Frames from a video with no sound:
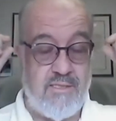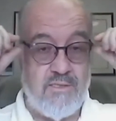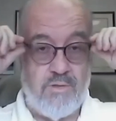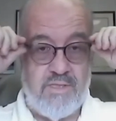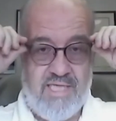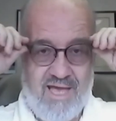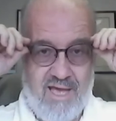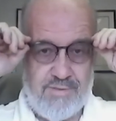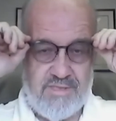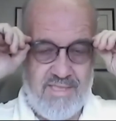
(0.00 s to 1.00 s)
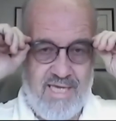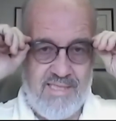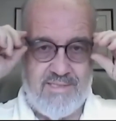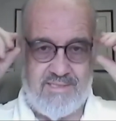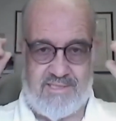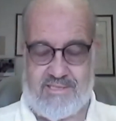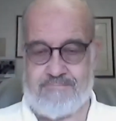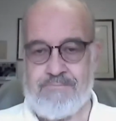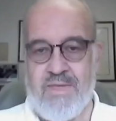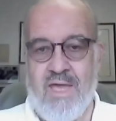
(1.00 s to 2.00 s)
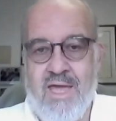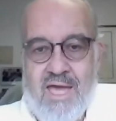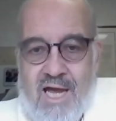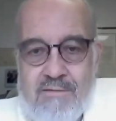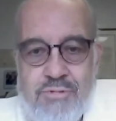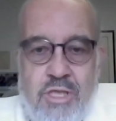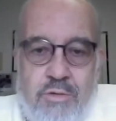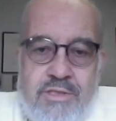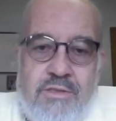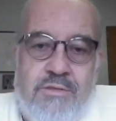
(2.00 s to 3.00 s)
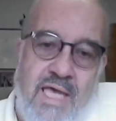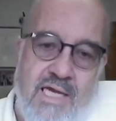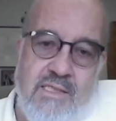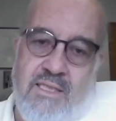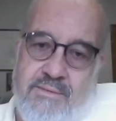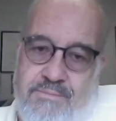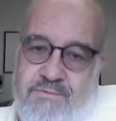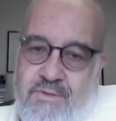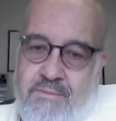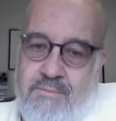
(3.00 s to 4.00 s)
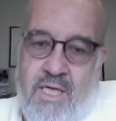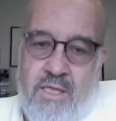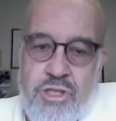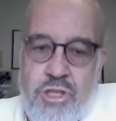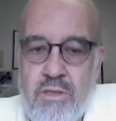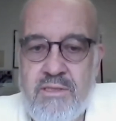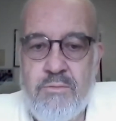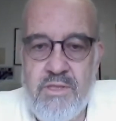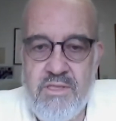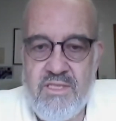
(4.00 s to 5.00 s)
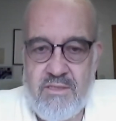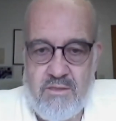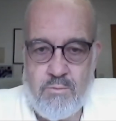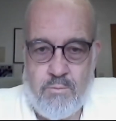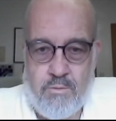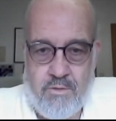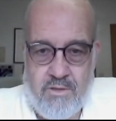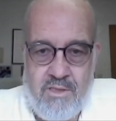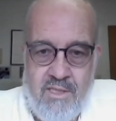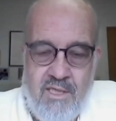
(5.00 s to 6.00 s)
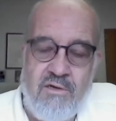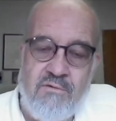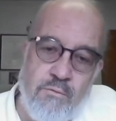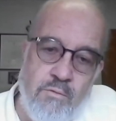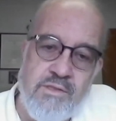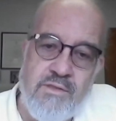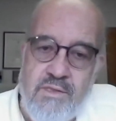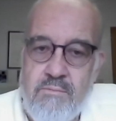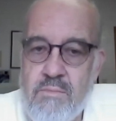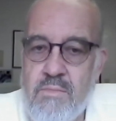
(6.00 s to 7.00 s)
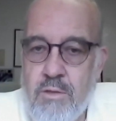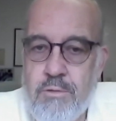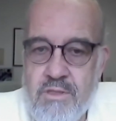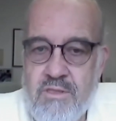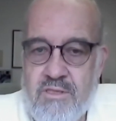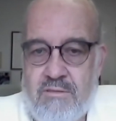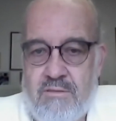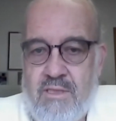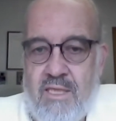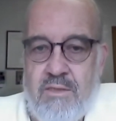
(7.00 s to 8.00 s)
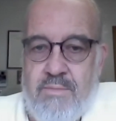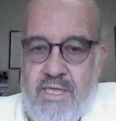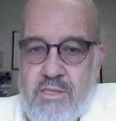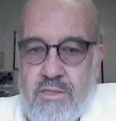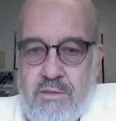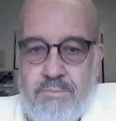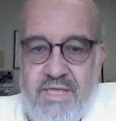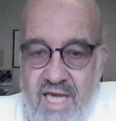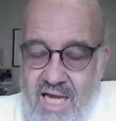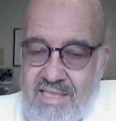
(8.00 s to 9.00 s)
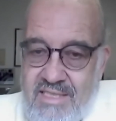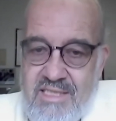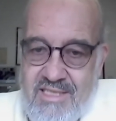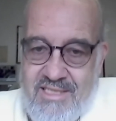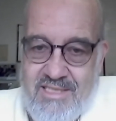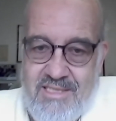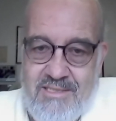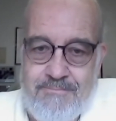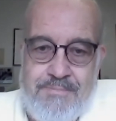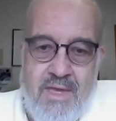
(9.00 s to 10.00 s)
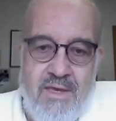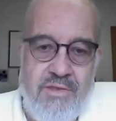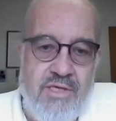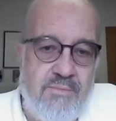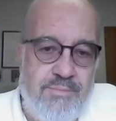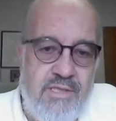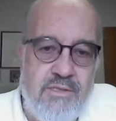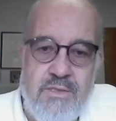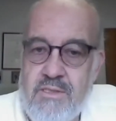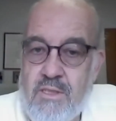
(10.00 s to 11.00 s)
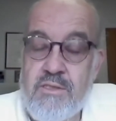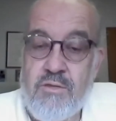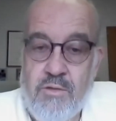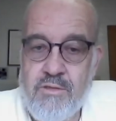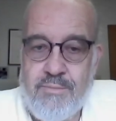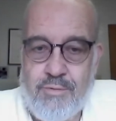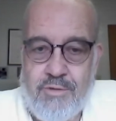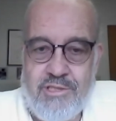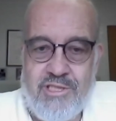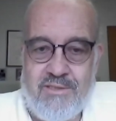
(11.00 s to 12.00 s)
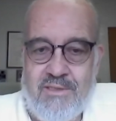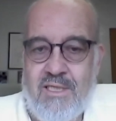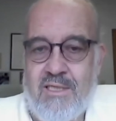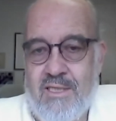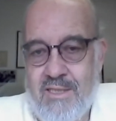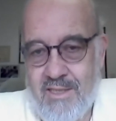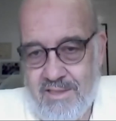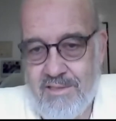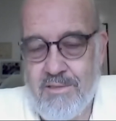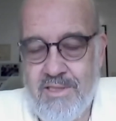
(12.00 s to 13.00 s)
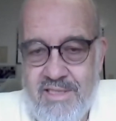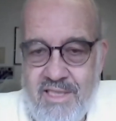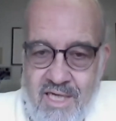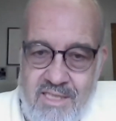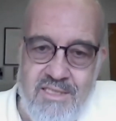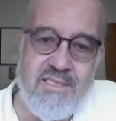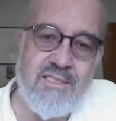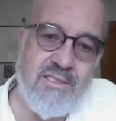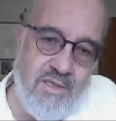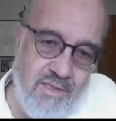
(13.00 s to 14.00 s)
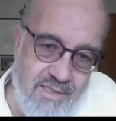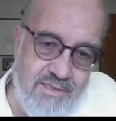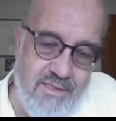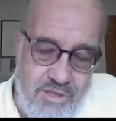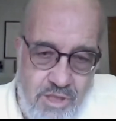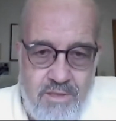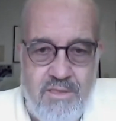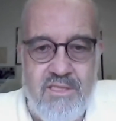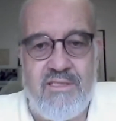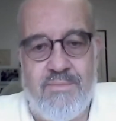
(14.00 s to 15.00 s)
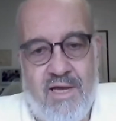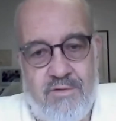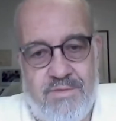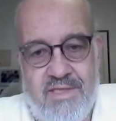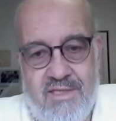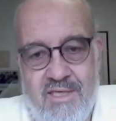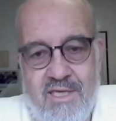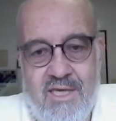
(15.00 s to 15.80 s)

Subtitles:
that's going to happen in Exodus. And I'm showing you that clip from Charlie Wilson's War for one of the most elemental big ideas that appears in our Torah portion. Clearly, Gus is talking to Charlie about the